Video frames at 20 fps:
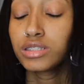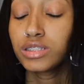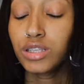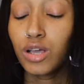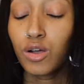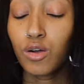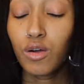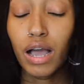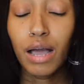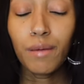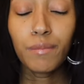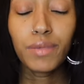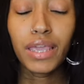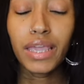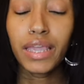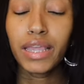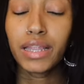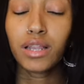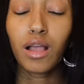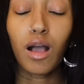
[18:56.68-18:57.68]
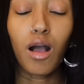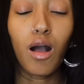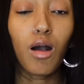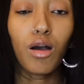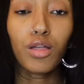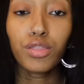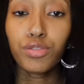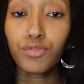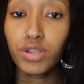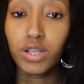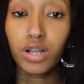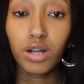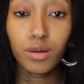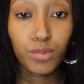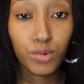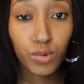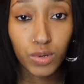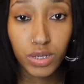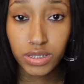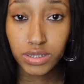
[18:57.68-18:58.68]
So I'm getting all three of
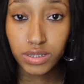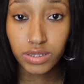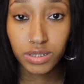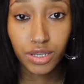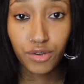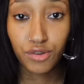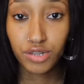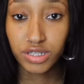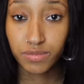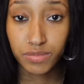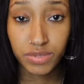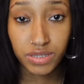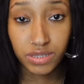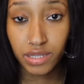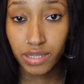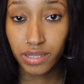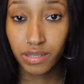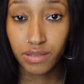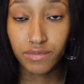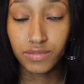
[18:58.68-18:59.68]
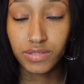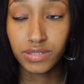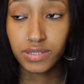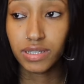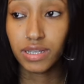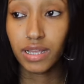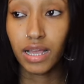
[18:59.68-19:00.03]
her boys Christmas gifts.